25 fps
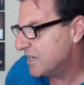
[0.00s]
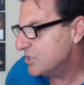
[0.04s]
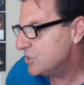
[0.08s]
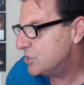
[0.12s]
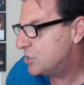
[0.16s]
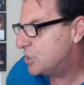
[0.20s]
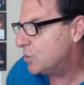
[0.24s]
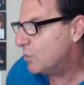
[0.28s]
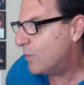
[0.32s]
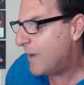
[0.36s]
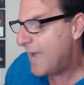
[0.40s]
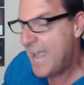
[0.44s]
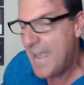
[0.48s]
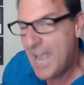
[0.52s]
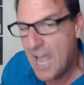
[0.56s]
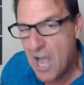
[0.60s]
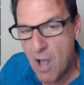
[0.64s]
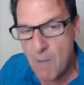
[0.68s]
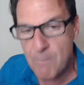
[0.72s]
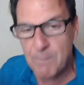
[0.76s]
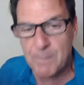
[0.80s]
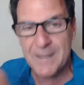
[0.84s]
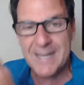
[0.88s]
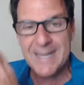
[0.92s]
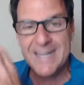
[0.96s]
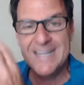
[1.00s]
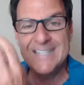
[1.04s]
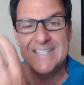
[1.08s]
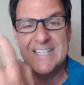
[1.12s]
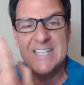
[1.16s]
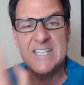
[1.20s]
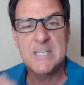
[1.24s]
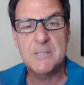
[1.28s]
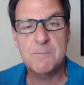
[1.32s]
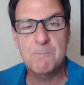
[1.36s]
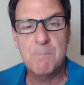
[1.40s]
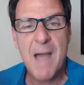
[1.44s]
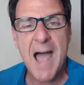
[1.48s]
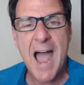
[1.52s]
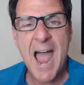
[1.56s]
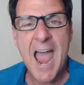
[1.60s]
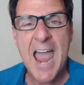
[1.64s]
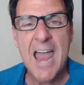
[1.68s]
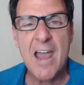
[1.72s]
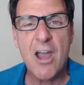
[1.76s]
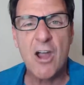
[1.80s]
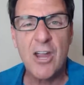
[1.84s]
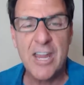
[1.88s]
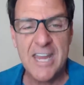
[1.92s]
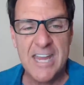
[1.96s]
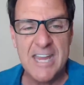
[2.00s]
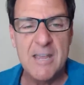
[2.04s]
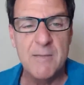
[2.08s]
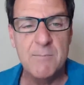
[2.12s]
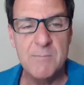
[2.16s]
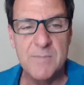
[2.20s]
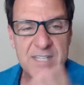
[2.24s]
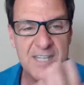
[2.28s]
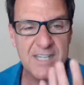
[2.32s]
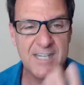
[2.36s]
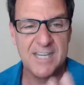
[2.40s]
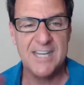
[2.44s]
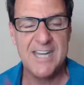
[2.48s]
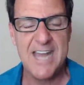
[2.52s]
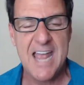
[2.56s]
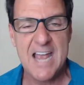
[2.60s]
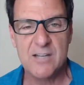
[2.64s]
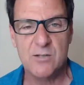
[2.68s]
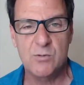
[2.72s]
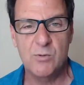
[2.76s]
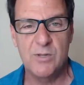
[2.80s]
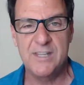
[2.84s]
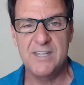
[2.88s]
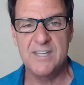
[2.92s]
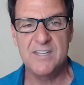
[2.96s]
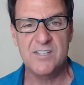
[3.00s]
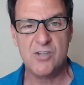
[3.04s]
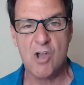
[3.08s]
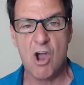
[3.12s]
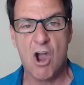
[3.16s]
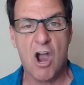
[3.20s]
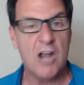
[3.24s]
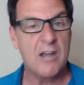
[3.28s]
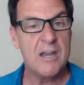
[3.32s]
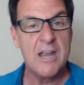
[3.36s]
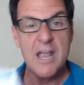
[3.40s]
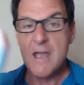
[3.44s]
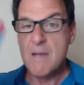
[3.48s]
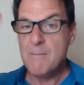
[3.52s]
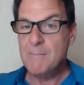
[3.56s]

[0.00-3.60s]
to help inspire him to connect with his heart.